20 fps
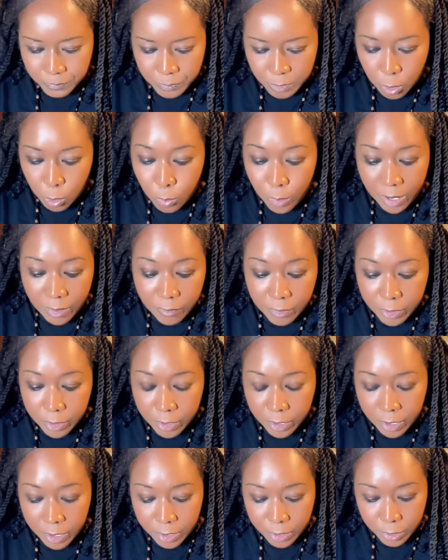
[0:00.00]

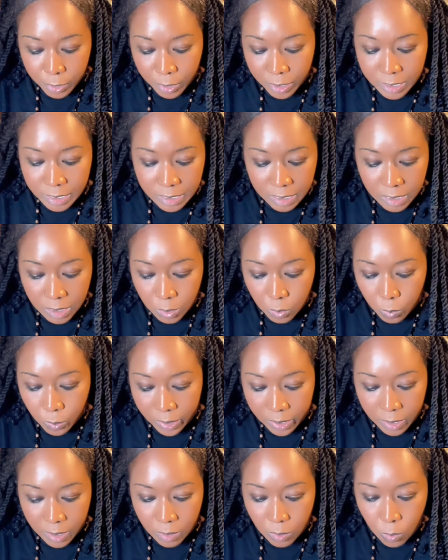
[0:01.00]
whoever you're dealing
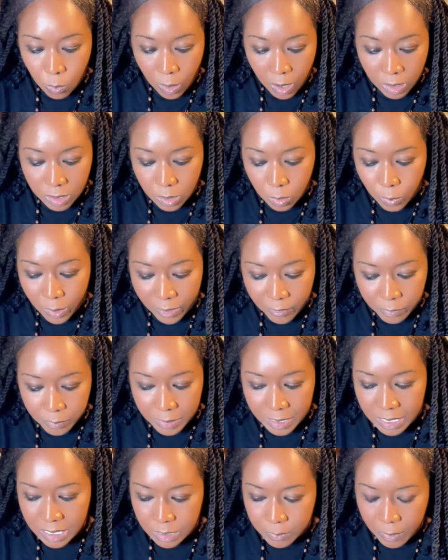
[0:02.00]
with walked away from
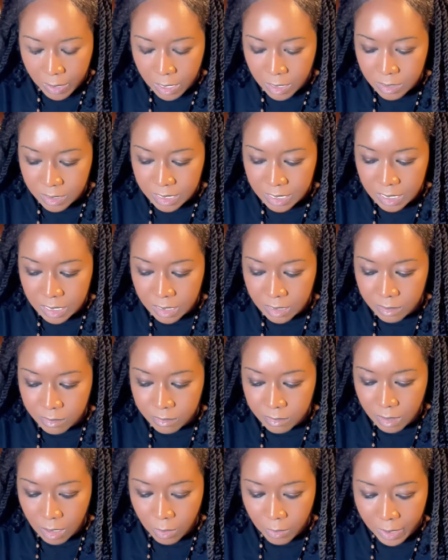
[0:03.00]
this
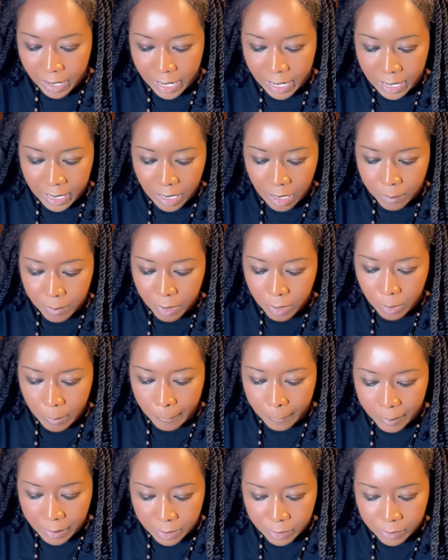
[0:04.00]
person. Okay, I'm
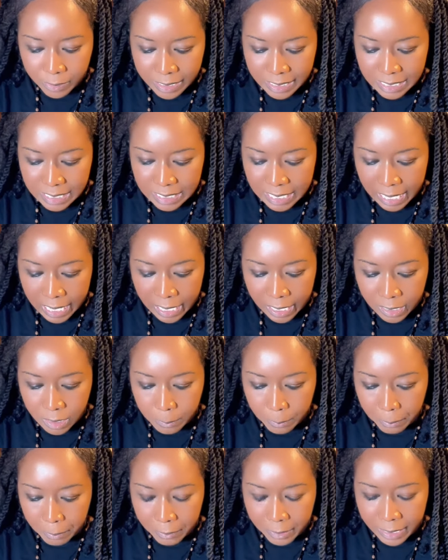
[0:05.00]
hearing bitter and sad,
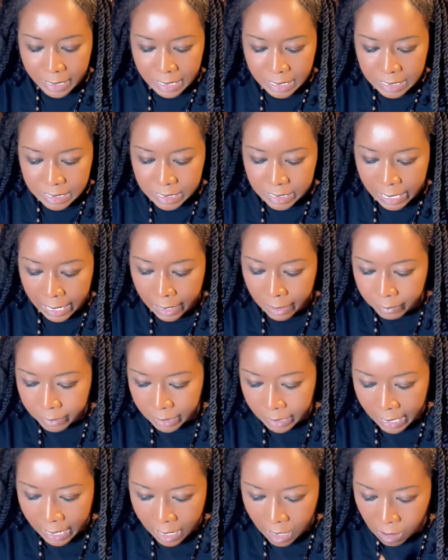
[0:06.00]
depressed, down
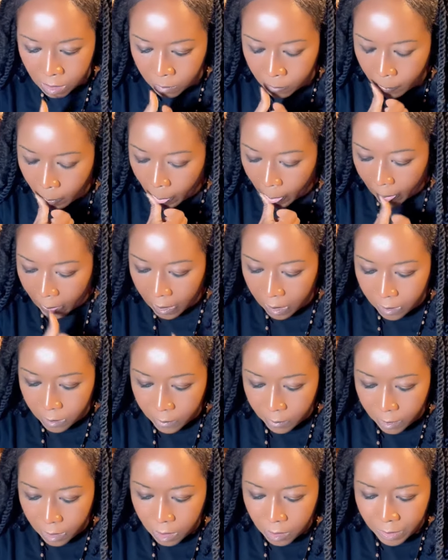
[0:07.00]
and out.
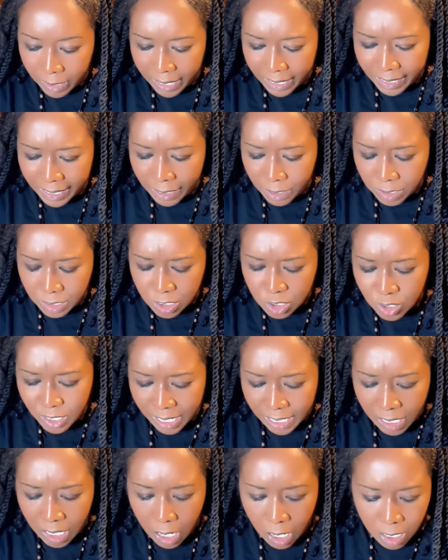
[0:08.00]
Okay, they're gonna try
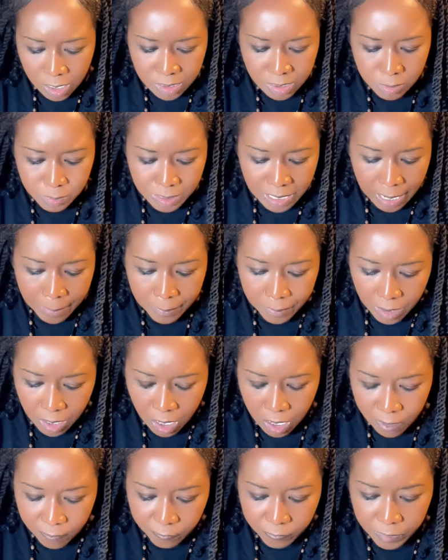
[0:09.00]
to cause some type of
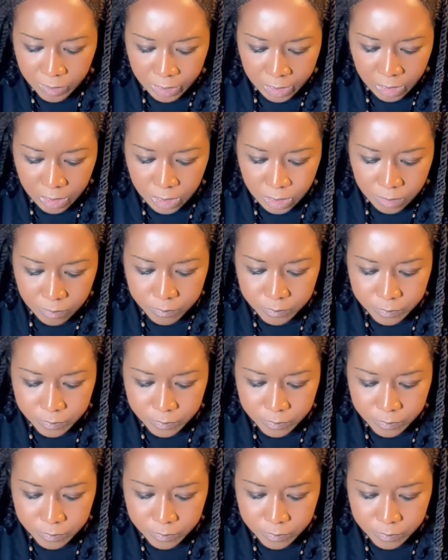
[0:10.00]
conflict.